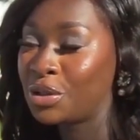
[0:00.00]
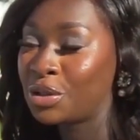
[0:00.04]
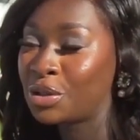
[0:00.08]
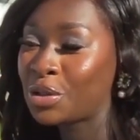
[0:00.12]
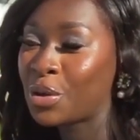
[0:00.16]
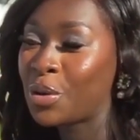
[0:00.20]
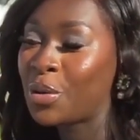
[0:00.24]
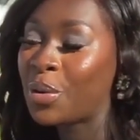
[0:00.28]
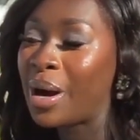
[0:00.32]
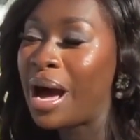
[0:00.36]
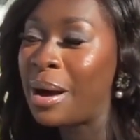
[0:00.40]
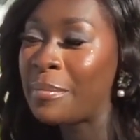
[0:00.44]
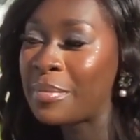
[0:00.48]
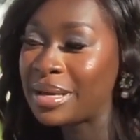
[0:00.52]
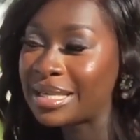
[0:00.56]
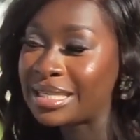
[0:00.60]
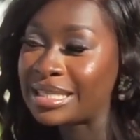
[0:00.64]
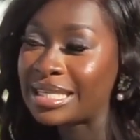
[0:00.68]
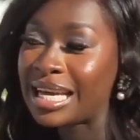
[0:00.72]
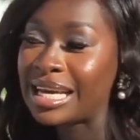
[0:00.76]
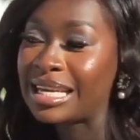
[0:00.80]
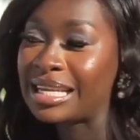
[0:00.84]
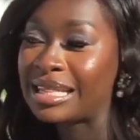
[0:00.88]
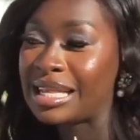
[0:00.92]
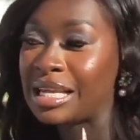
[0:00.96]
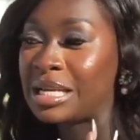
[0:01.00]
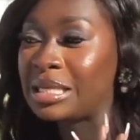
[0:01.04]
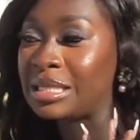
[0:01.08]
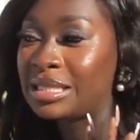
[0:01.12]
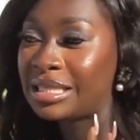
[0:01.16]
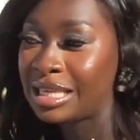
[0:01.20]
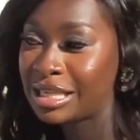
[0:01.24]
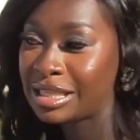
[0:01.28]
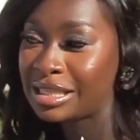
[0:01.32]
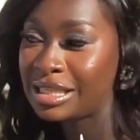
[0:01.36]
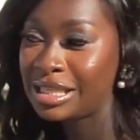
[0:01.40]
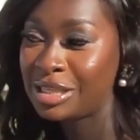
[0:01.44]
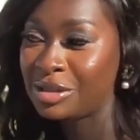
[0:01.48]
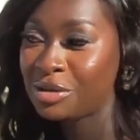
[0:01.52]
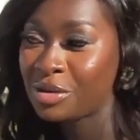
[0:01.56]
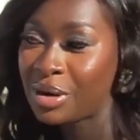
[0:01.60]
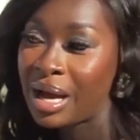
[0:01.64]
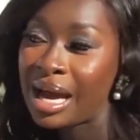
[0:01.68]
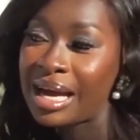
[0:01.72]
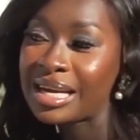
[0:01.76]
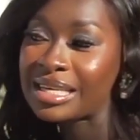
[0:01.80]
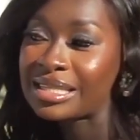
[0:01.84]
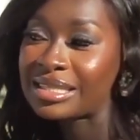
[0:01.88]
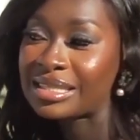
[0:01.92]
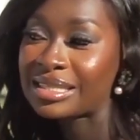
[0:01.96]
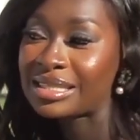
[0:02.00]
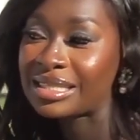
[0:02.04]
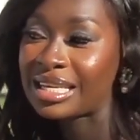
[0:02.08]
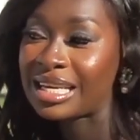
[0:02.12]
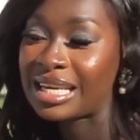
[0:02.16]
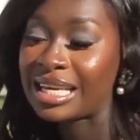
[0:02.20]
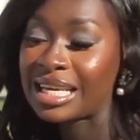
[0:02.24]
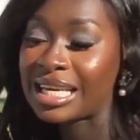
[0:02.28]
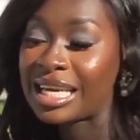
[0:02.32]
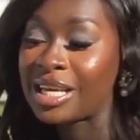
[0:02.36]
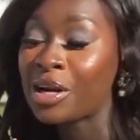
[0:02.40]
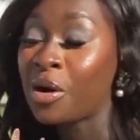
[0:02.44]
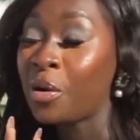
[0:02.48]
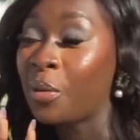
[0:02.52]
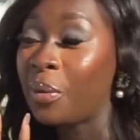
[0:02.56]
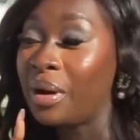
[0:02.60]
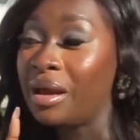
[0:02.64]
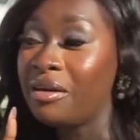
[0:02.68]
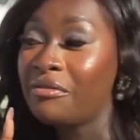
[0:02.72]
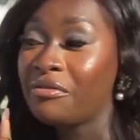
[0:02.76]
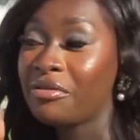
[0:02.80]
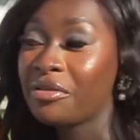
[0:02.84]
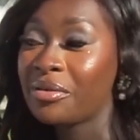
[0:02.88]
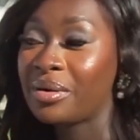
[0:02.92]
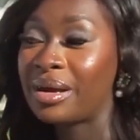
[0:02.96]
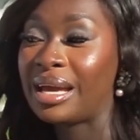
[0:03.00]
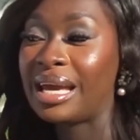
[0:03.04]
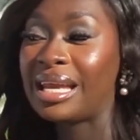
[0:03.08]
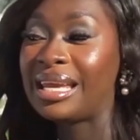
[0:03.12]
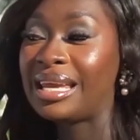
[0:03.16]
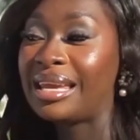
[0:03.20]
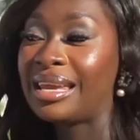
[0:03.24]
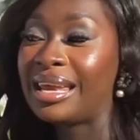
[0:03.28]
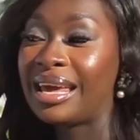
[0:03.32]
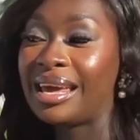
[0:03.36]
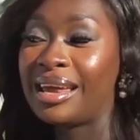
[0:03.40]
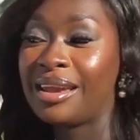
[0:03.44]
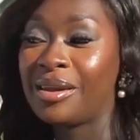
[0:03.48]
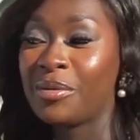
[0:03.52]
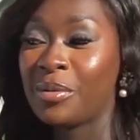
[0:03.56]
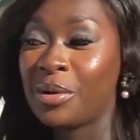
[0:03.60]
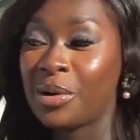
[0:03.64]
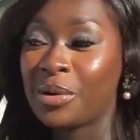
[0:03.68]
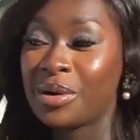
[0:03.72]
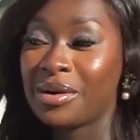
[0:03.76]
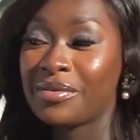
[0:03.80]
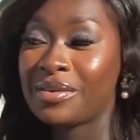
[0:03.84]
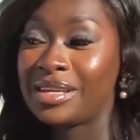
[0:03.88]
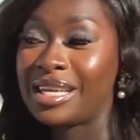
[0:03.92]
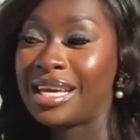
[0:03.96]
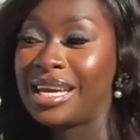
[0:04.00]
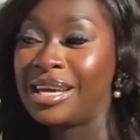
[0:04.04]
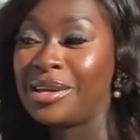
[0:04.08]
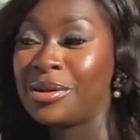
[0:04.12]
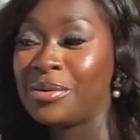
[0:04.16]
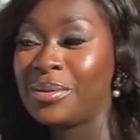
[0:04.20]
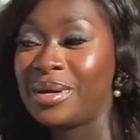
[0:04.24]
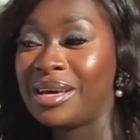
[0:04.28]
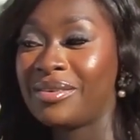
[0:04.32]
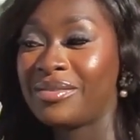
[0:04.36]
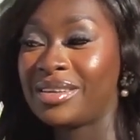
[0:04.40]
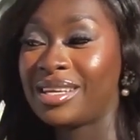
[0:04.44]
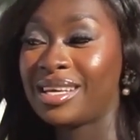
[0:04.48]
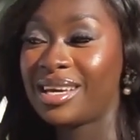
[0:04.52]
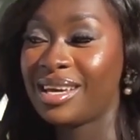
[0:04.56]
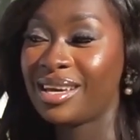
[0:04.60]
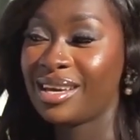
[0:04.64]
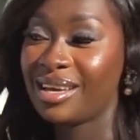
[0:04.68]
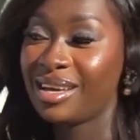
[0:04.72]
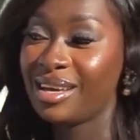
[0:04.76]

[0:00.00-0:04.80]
so I'm excited that it's 16 tracks, and I cannot wait for any date. We don't have a date. Do we have a date?